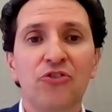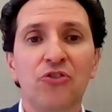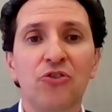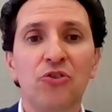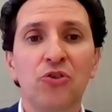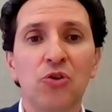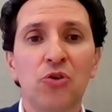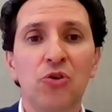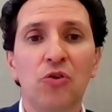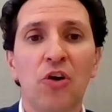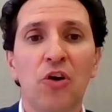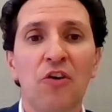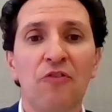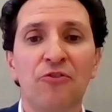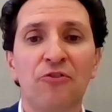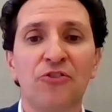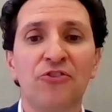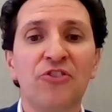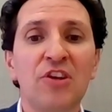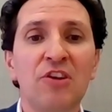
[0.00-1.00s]
to
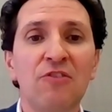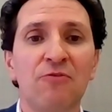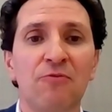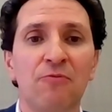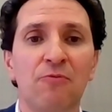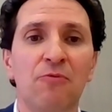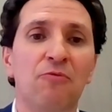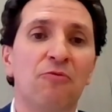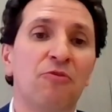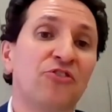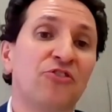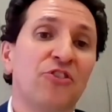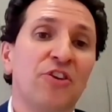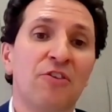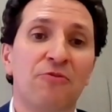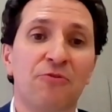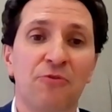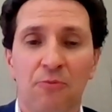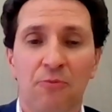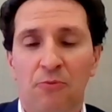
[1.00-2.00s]
have
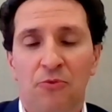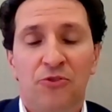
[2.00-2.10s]
received